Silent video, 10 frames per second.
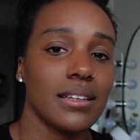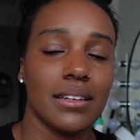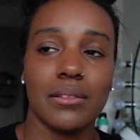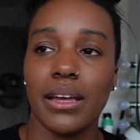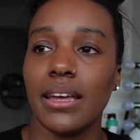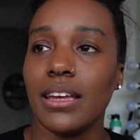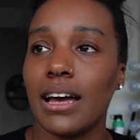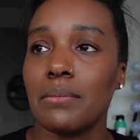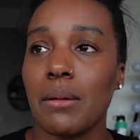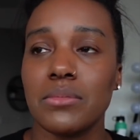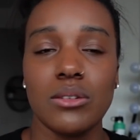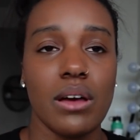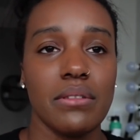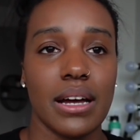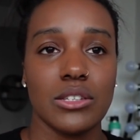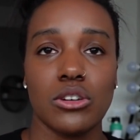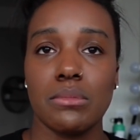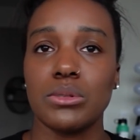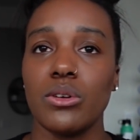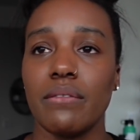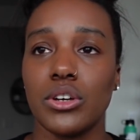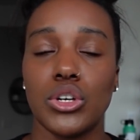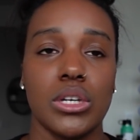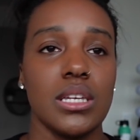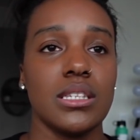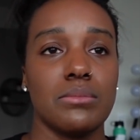Okay, I'm still having ice cream, I'm still having cookies,